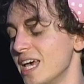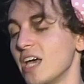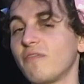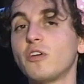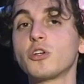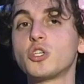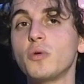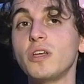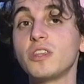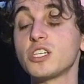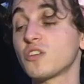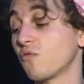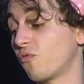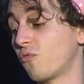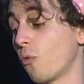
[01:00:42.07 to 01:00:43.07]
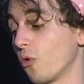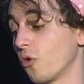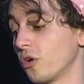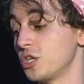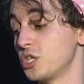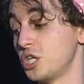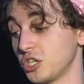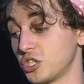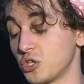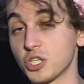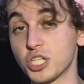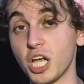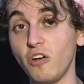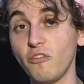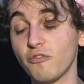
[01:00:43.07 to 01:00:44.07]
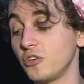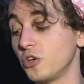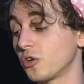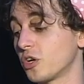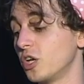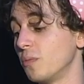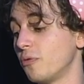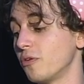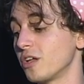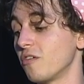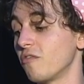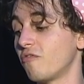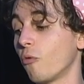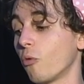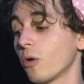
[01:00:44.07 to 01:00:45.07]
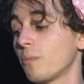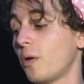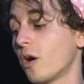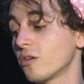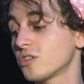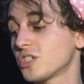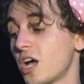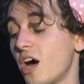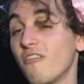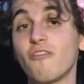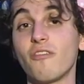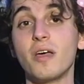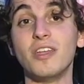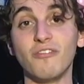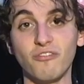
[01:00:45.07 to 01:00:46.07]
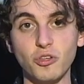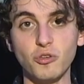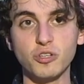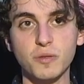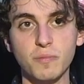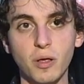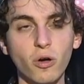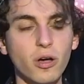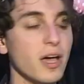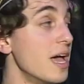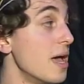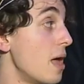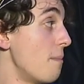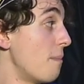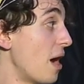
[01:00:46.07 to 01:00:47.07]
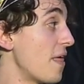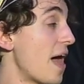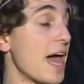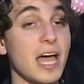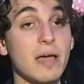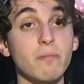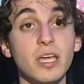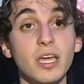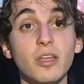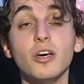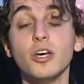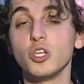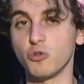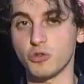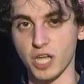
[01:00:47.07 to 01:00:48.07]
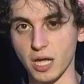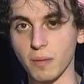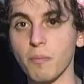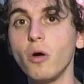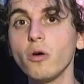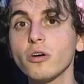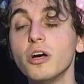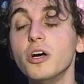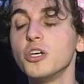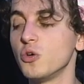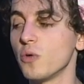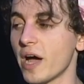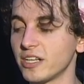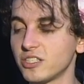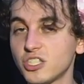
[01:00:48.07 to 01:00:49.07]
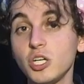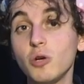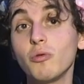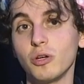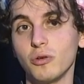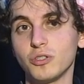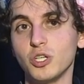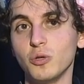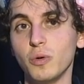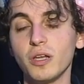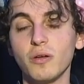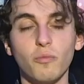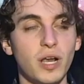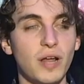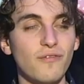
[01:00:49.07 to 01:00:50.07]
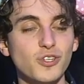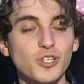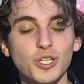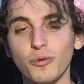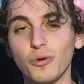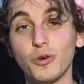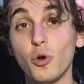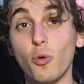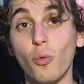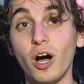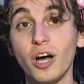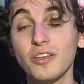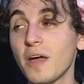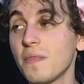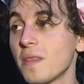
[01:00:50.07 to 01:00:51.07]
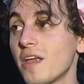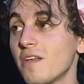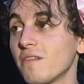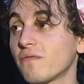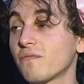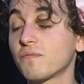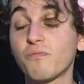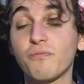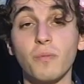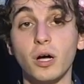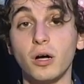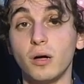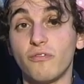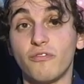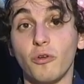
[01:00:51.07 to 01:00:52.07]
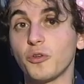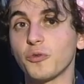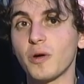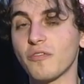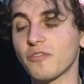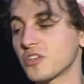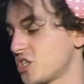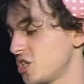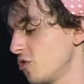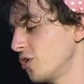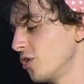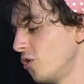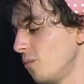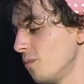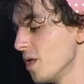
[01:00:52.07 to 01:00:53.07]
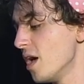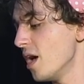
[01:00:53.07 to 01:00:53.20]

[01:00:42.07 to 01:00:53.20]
If you're doing this for just yourself, you're going to put in four parts of infused milk, and by that I mean you take milk, you add cereal to it, whatever cereal you want, and then Uh, filter out the cereal,